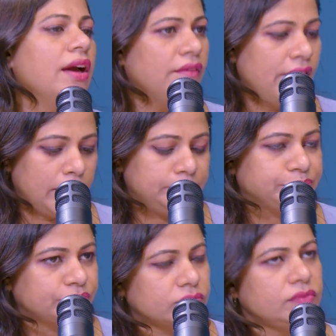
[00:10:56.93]
where
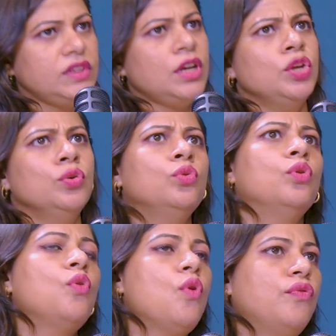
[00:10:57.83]
you
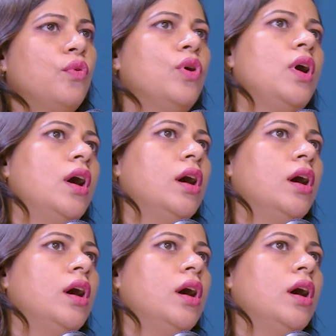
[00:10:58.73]
go for